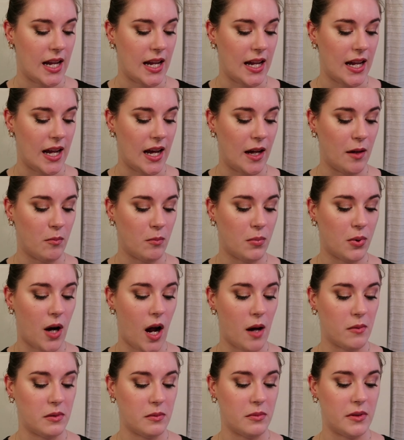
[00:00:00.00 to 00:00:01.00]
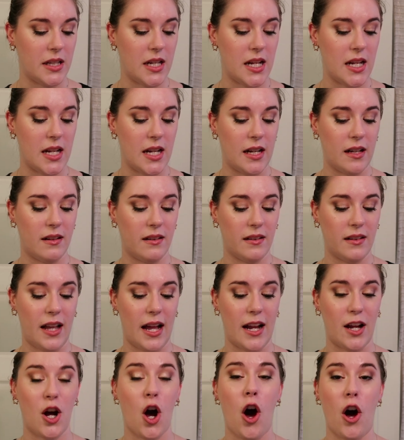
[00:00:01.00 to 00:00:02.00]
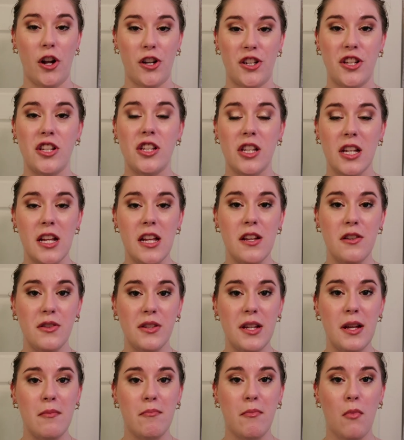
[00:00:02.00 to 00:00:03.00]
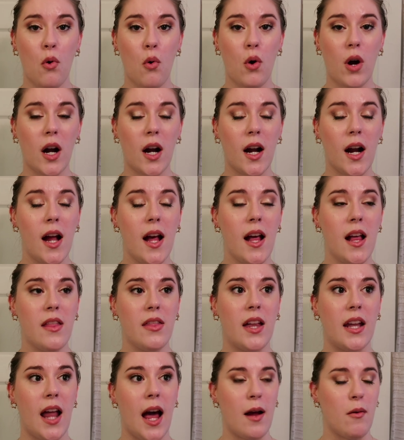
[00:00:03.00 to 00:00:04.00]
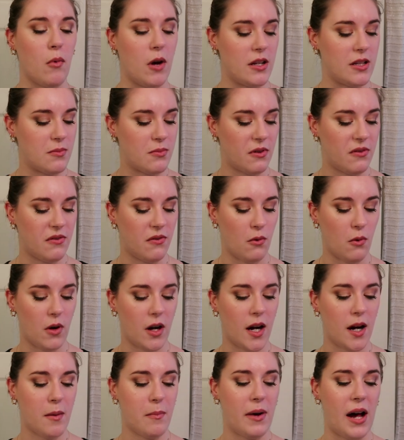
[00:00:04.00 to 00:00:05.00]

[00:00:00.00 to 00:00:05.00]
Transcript: and probably like consciously use it more than I was before,